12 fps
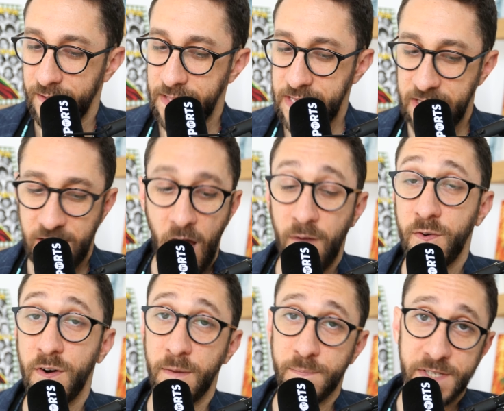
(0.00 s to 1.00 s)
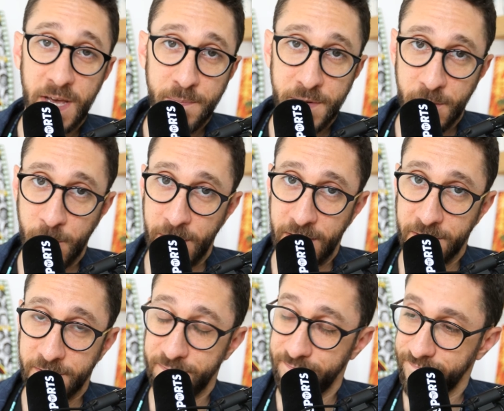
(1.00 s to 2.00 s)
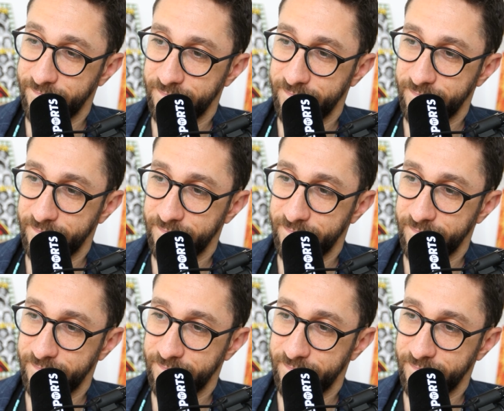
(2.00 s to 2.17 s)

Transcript: The cover-ups have been real,